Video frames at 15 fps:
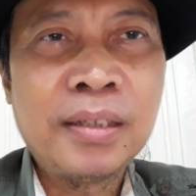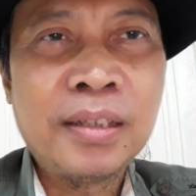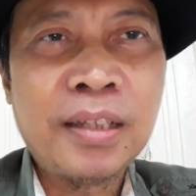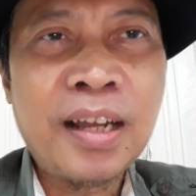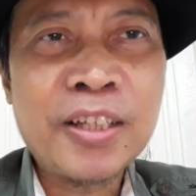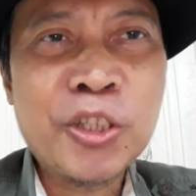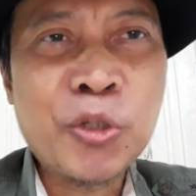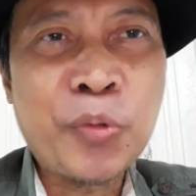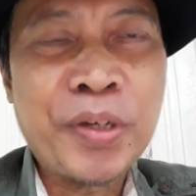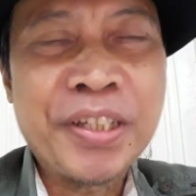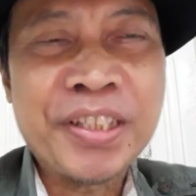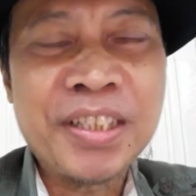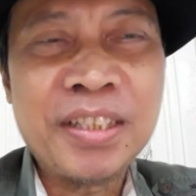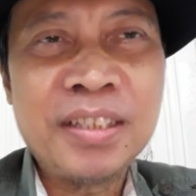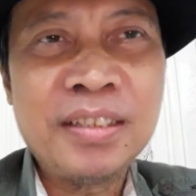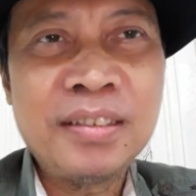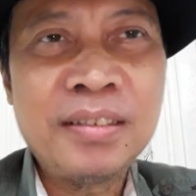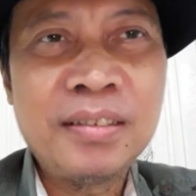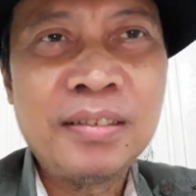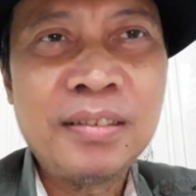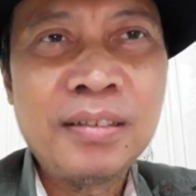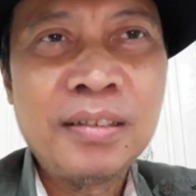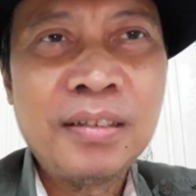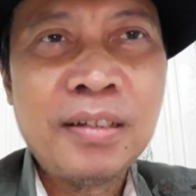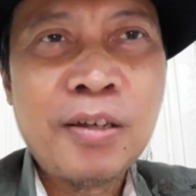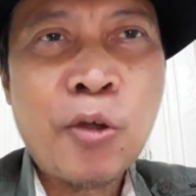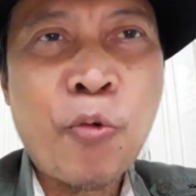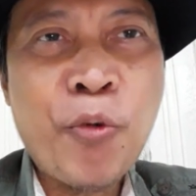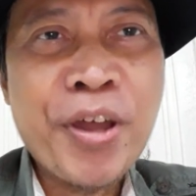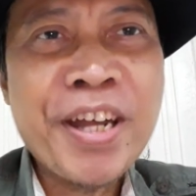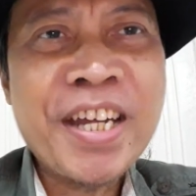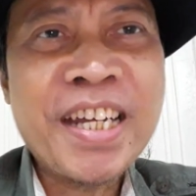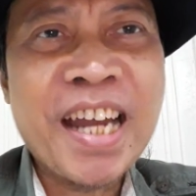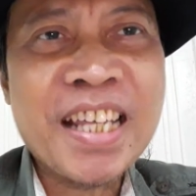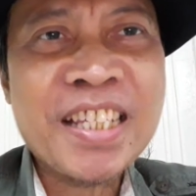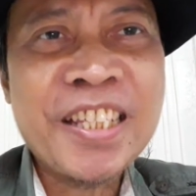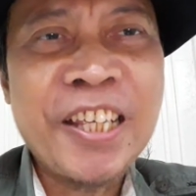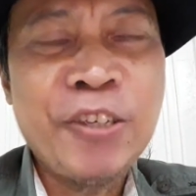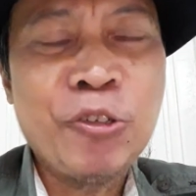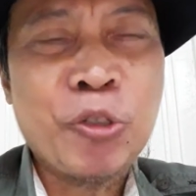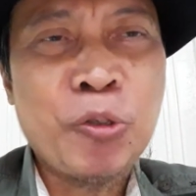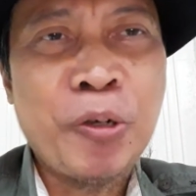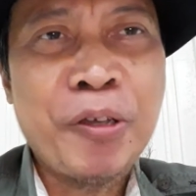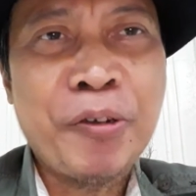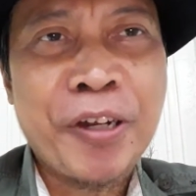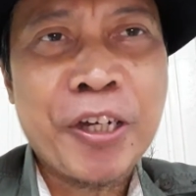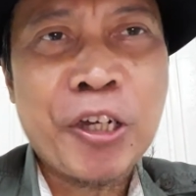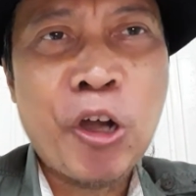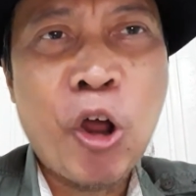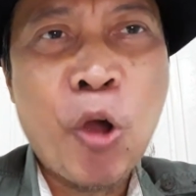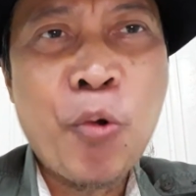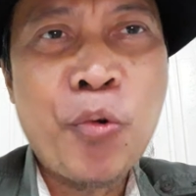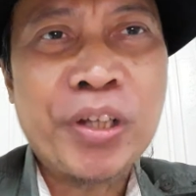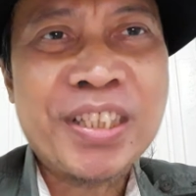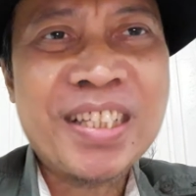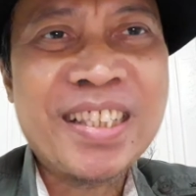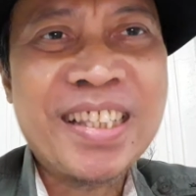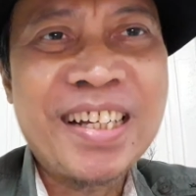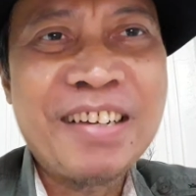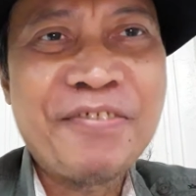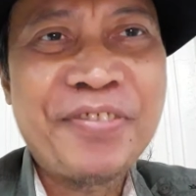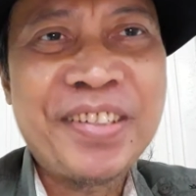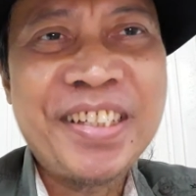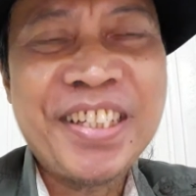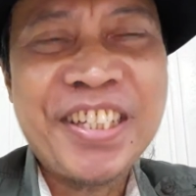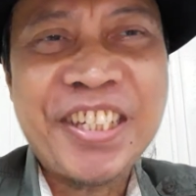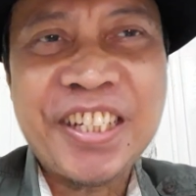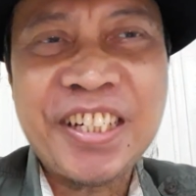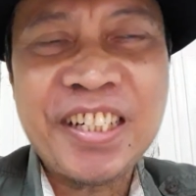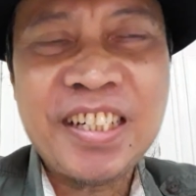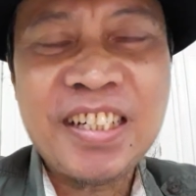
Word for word: Last question. When does he usually read or watch television?